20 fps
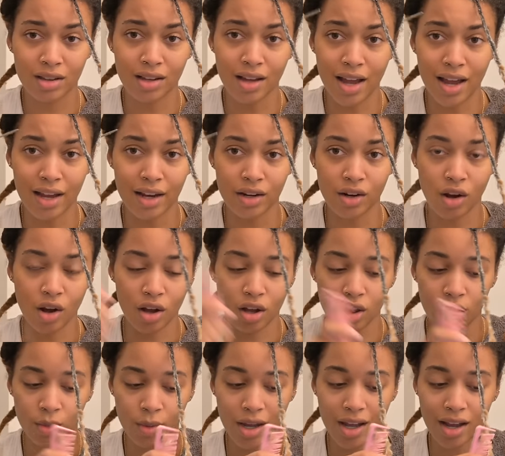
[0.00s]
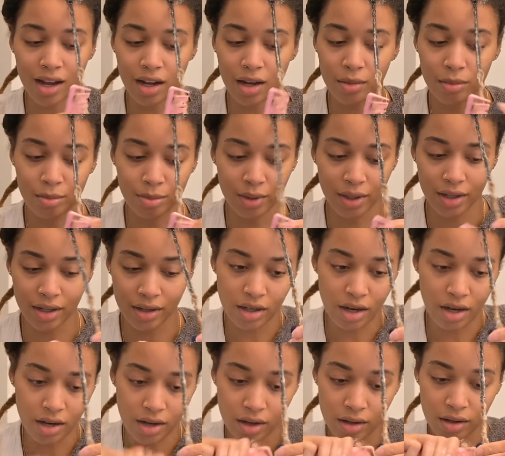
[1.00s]
the end all the way up, but
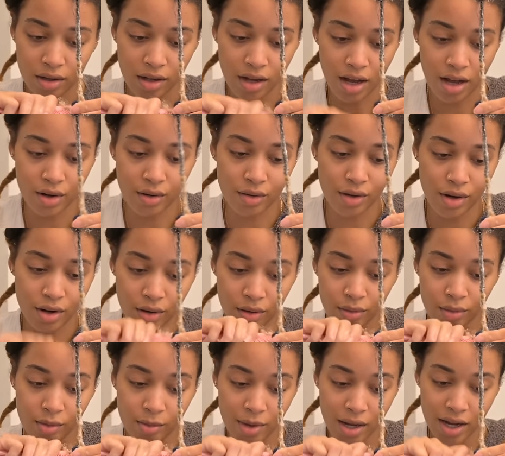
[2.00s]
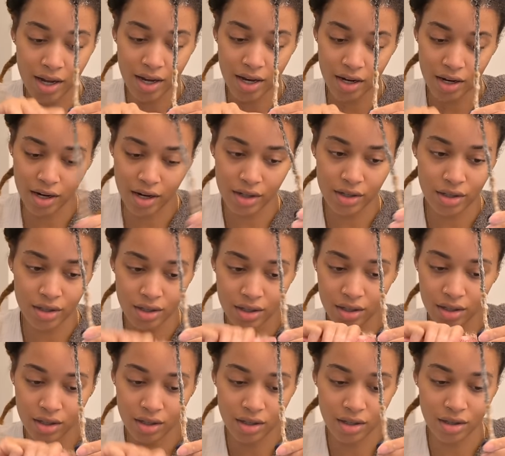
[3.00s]
y'all, I don't know. With my hair, I just
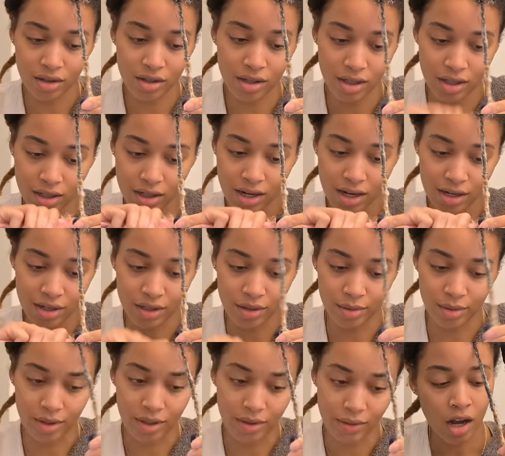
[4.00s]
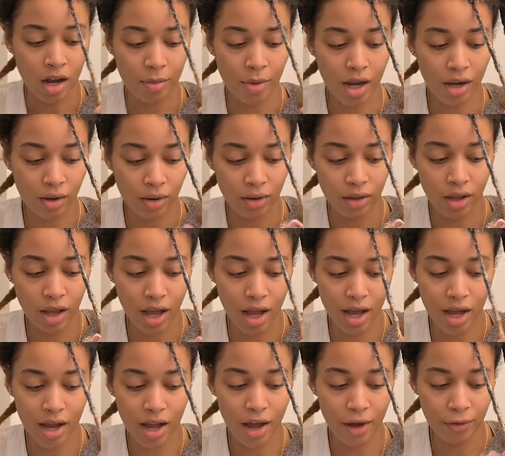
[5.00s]
could not do it. I'm not gonna
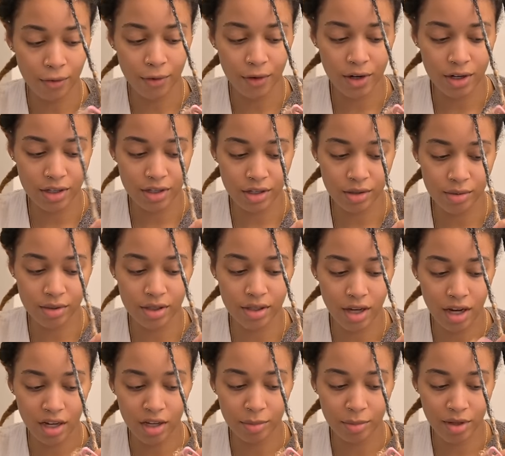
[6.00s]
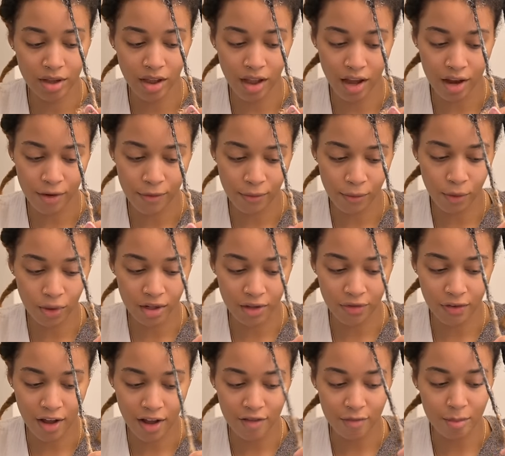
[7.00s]
lie, at first it was taking me like
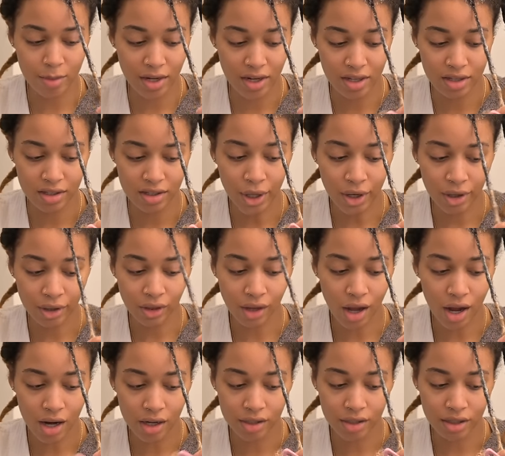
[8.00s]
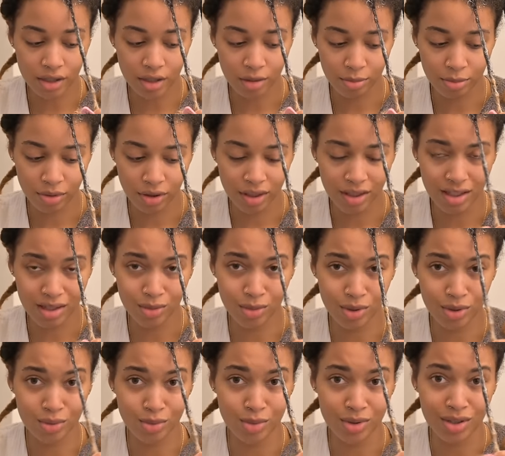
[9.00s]
45 minutes per lock to complete,
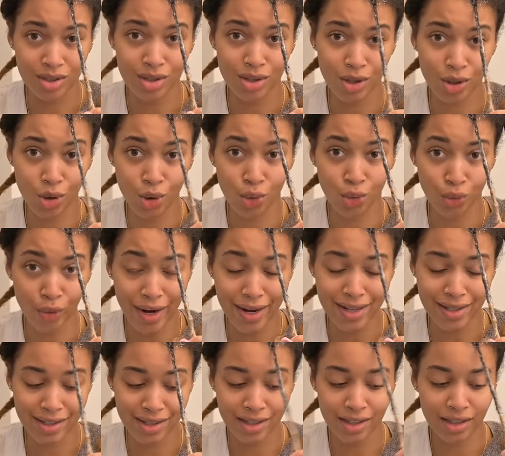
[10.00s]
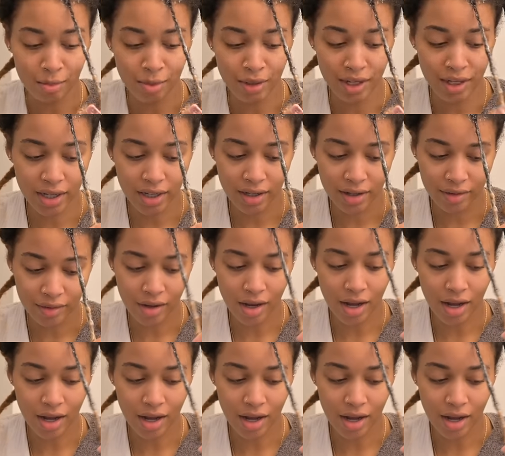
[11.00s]
which was crazy, but